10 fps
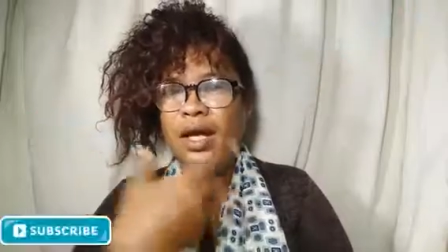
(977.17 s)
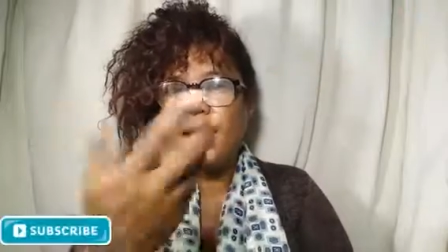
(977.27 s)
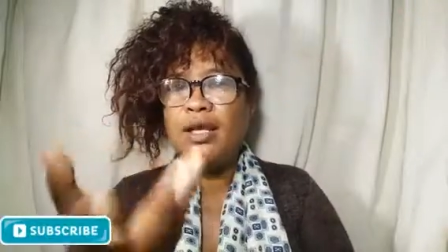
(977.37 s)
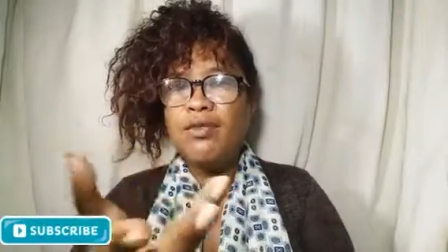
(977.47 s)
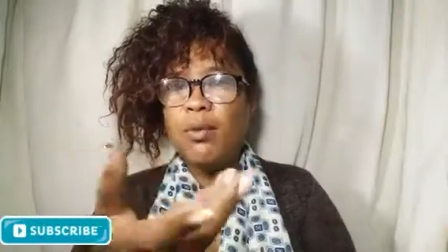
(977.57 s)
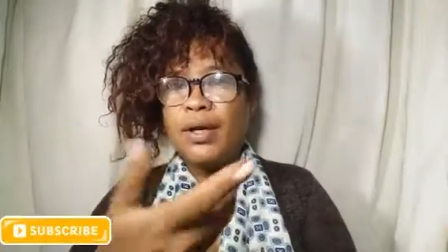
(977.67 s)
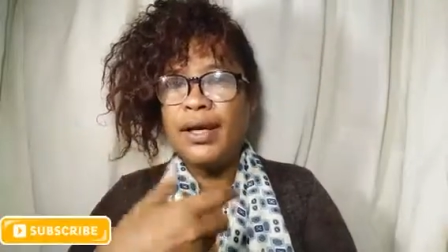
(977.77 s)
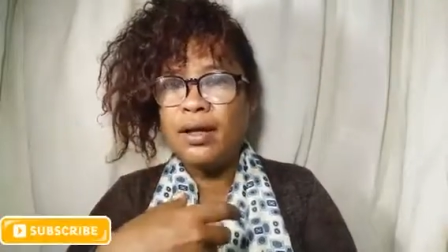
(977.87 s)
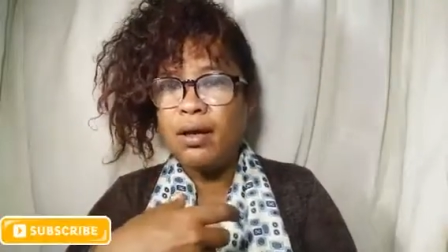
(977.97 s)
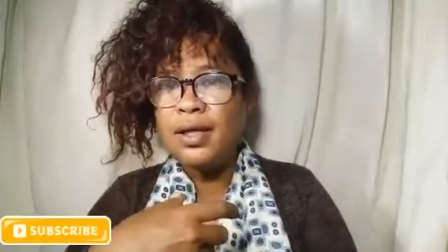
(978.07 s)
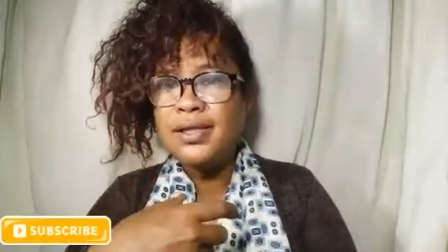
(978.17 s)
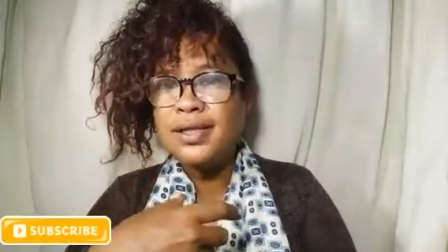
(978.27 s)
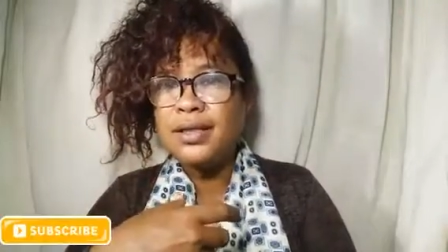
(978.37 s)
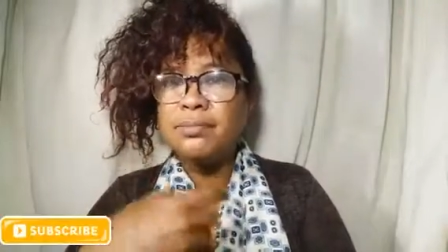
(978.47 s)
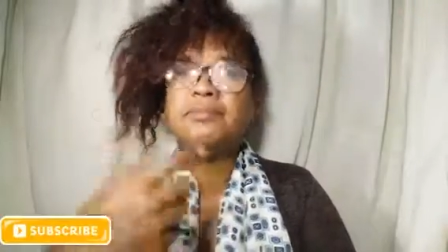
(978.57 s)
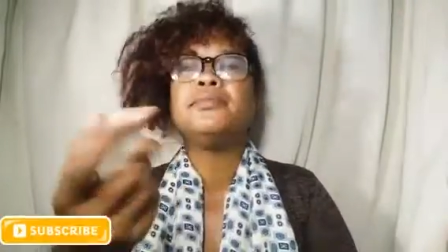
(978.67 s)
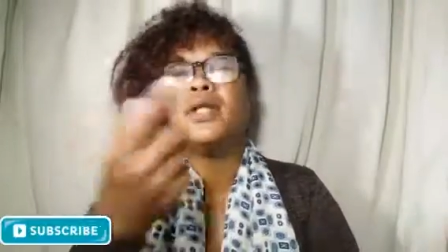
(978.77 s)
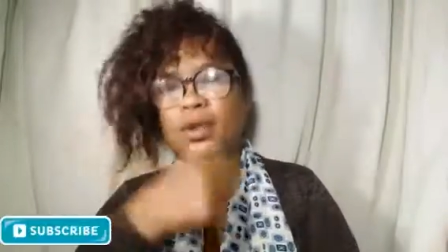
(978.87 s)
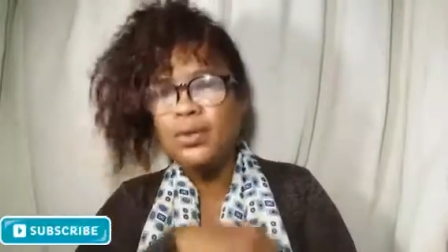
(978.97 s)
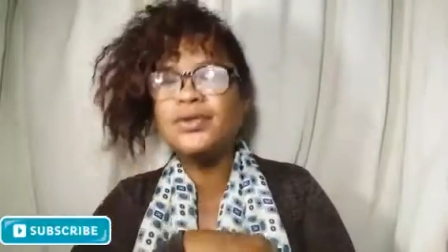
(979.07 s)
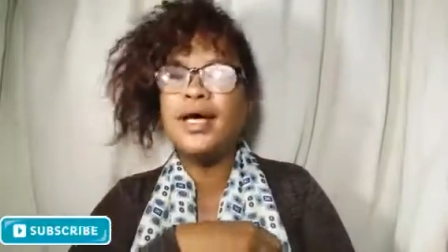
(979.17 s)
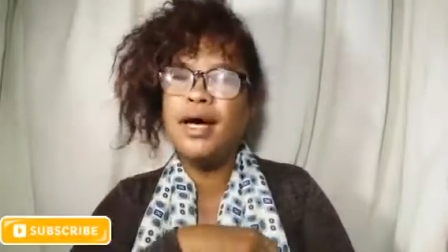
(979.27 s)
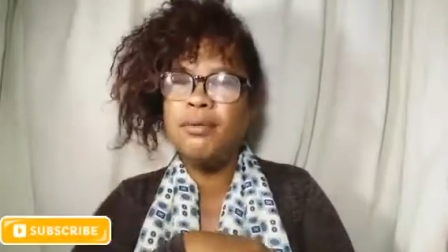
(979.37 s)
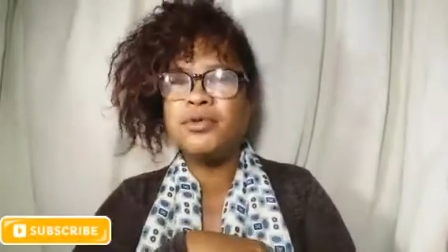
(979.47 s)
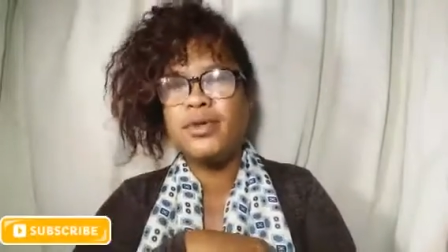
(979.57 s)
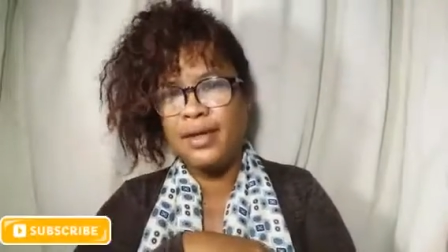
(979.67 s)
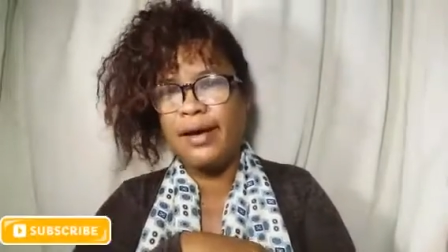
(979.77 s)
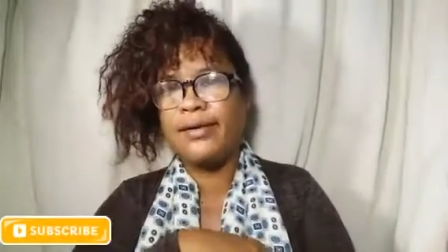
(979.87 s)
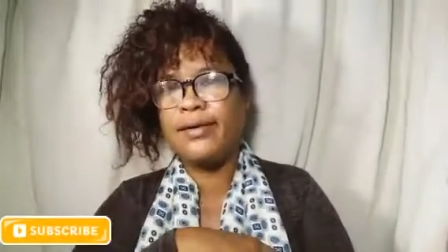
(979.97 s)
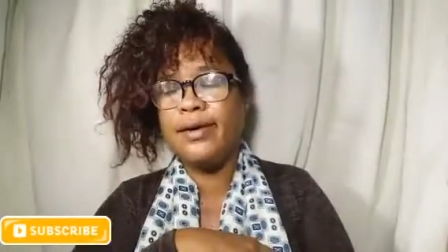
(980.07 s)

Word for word: And if you want to enhance it, it also helps with that.